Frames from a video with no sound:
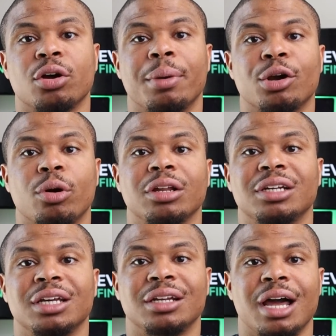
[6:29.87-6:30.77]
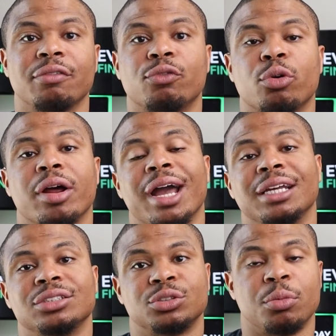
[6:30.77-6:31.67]
on my quality of life for
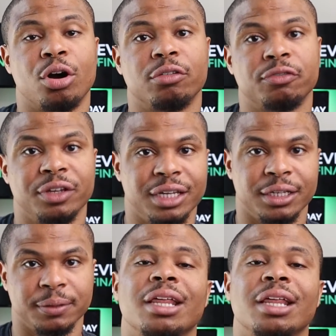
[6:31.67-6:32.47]
a small fee.